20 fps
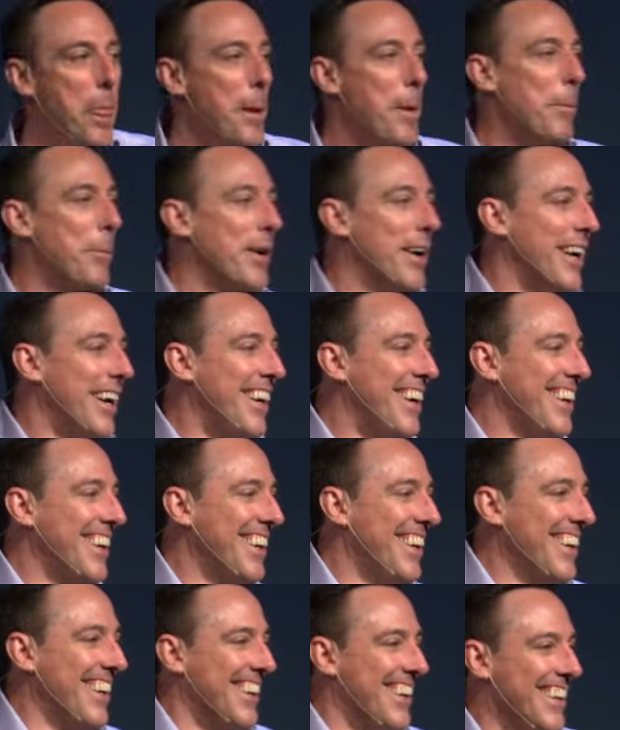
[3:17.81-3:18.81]
But
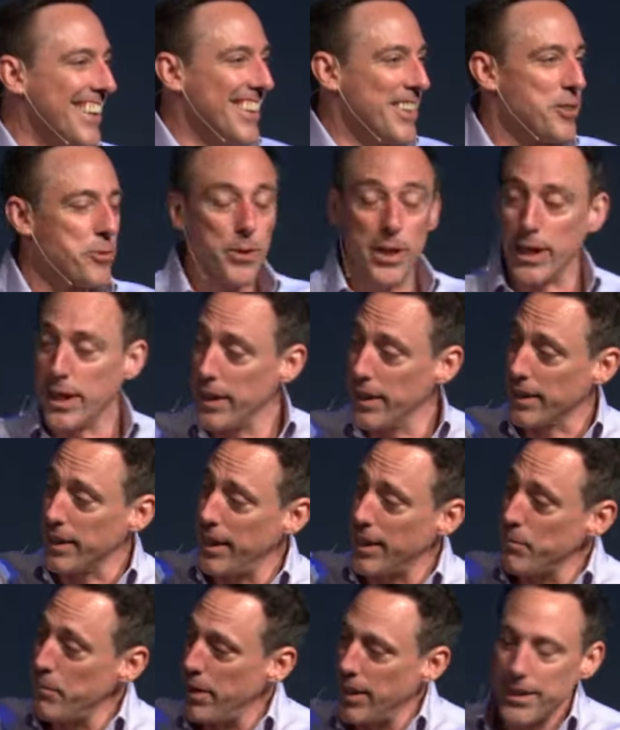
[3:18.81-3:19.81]
that's where I get a
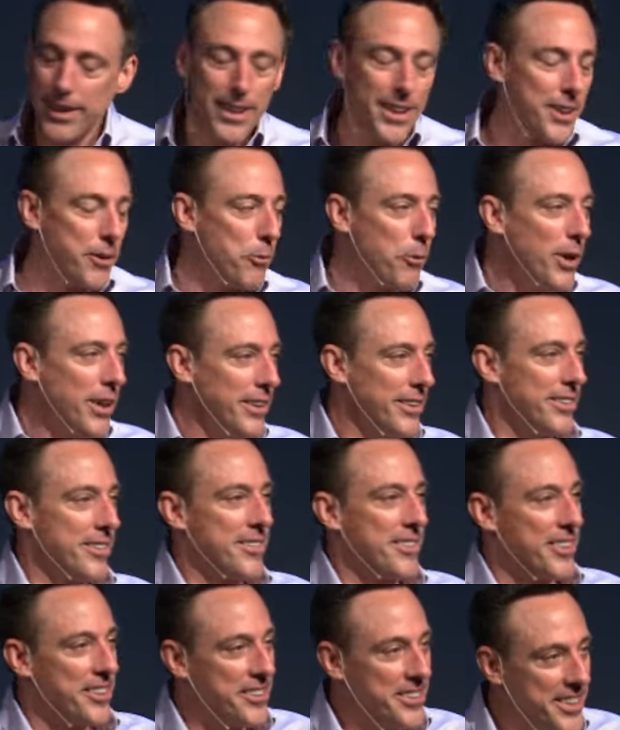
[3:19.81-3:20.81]
lot of my, what
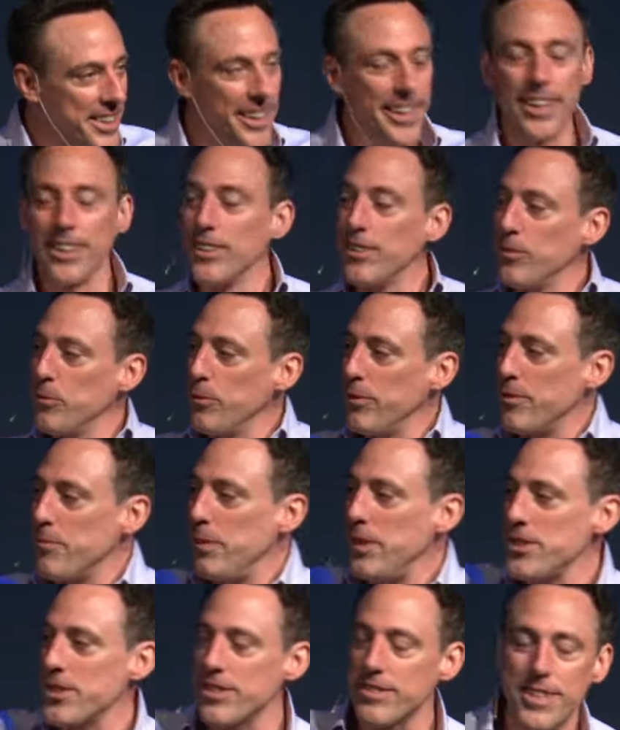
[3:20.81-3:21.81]
is the deal with
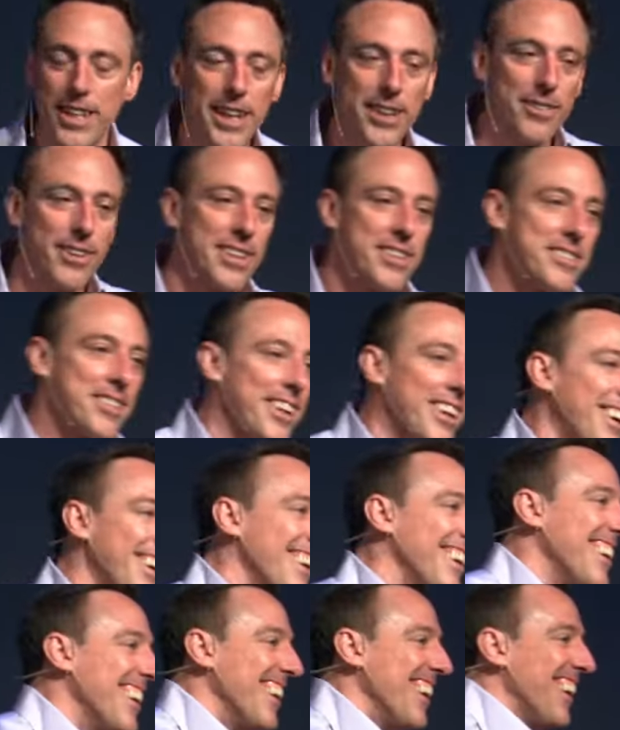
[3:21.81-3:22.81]
missions? Anyway, so,
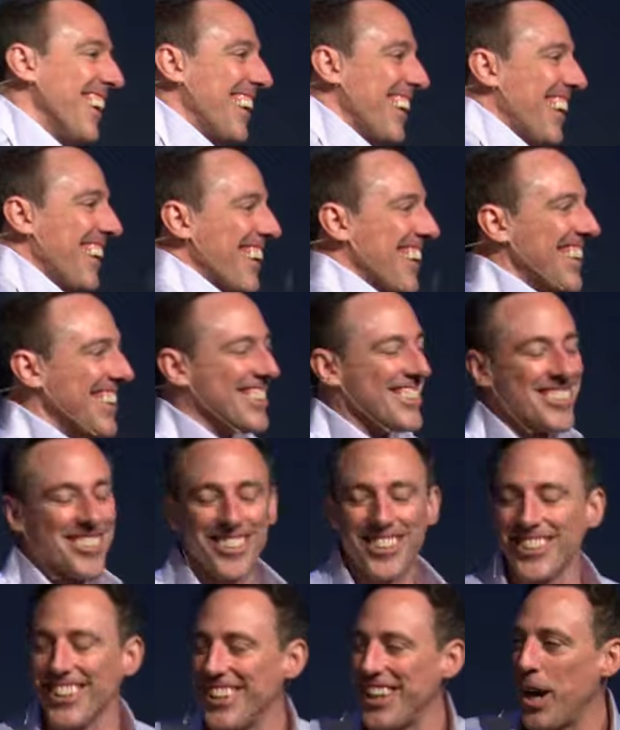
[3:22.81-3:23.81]

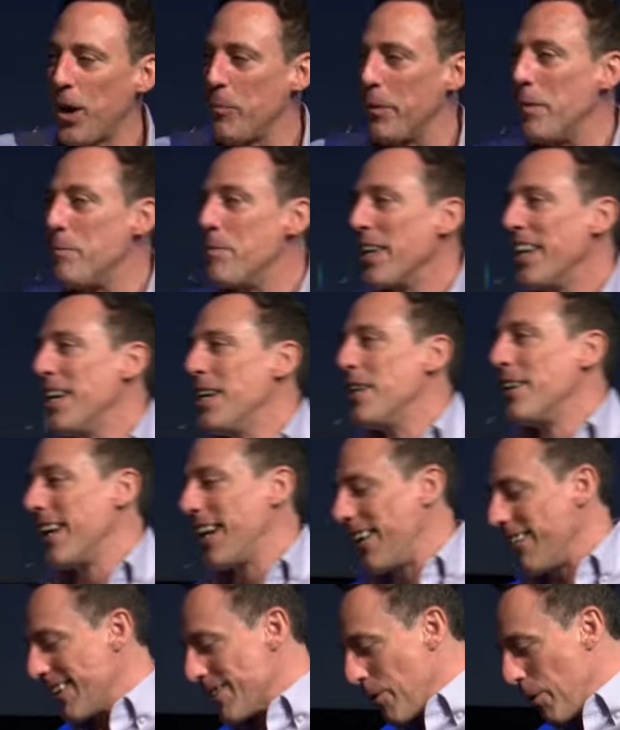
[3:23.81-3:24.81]
so couldn't help it.
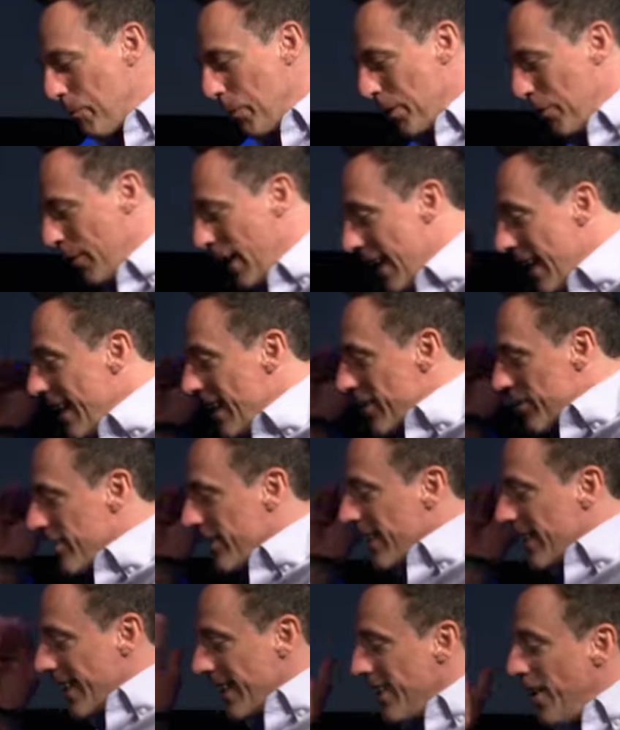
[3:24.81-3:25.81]
Anyway, so I put him away. So,
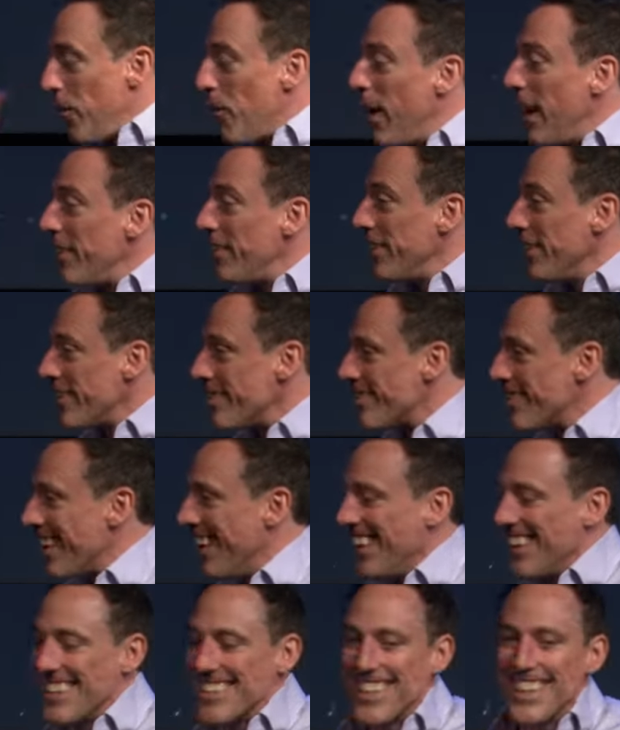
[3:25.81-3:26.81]
like, you know what? This
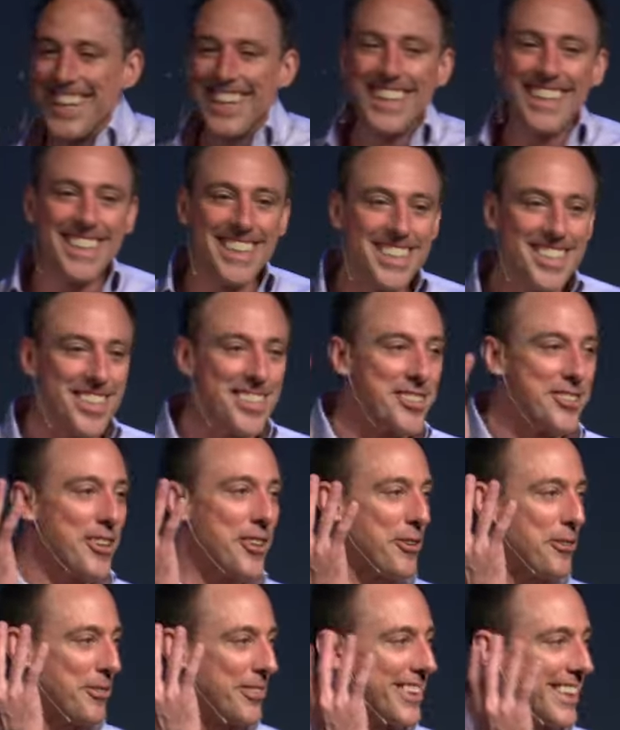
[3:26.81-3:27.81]
is, this is,
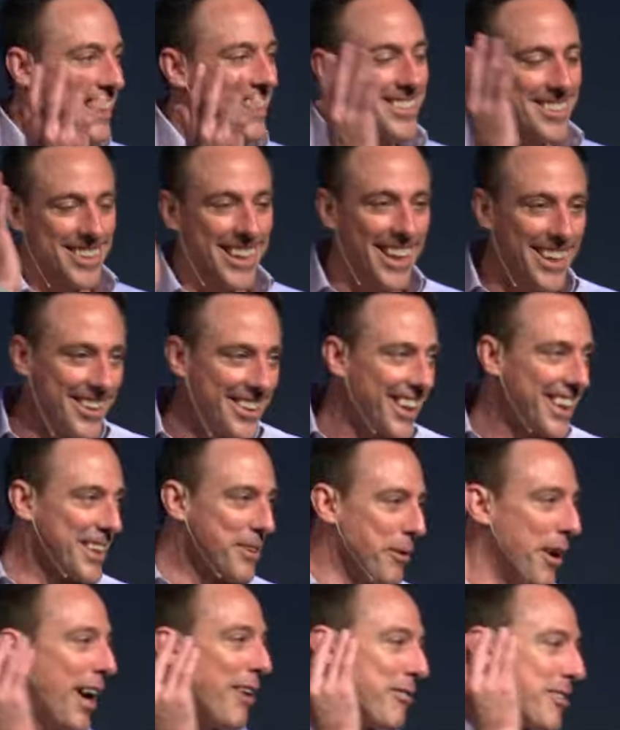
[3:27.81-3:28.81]
a, yes, and now you're not
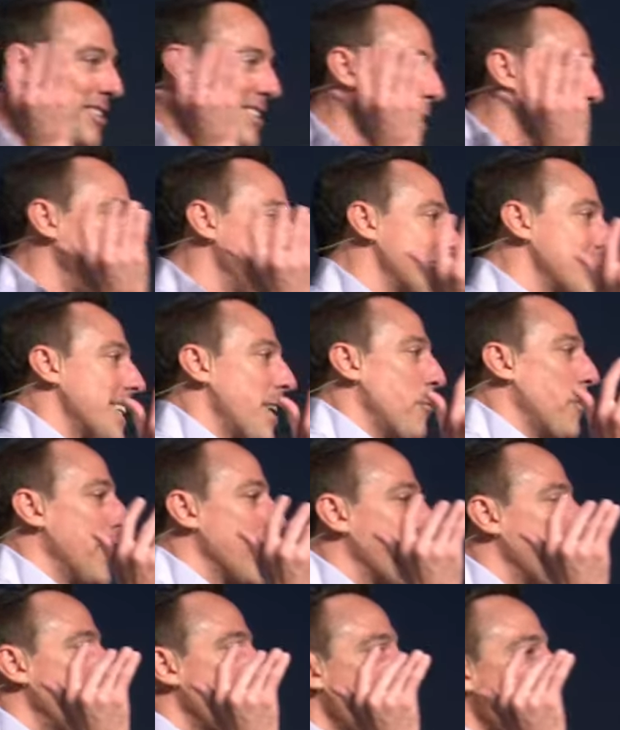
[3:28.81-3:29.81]
going to ever see me the same way
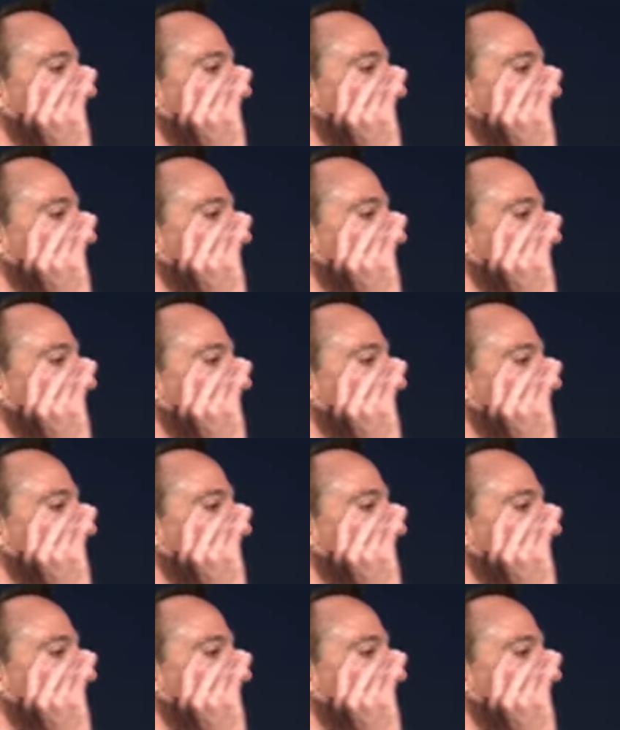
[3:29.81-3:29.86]
again.